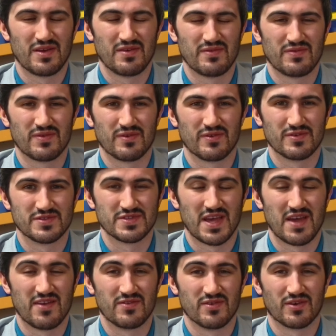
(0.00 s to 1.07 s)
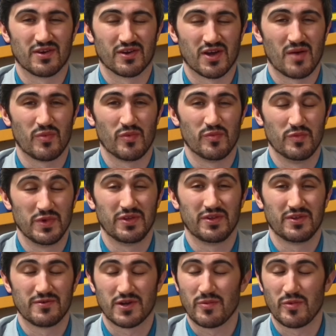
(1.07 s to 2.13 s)
they've saved a couple
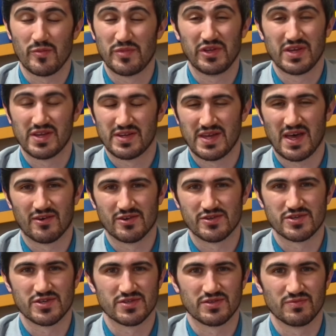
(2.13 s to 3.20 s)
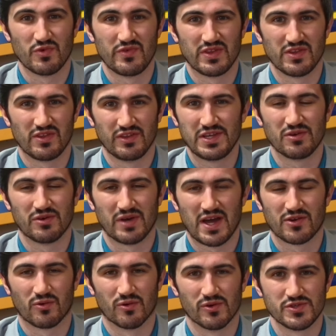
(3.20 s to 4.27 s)
billion dollars just moving the legal
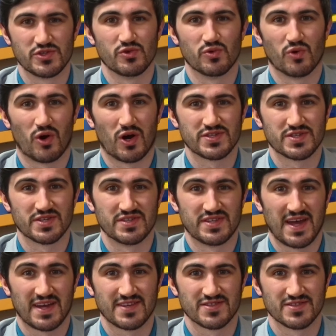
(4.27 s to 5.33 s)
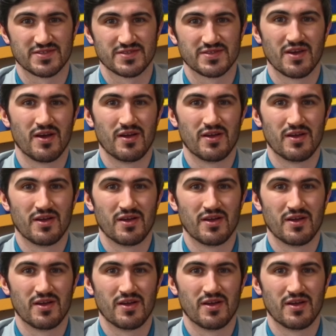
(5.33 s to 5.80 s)
headquarters to Austin, Texas.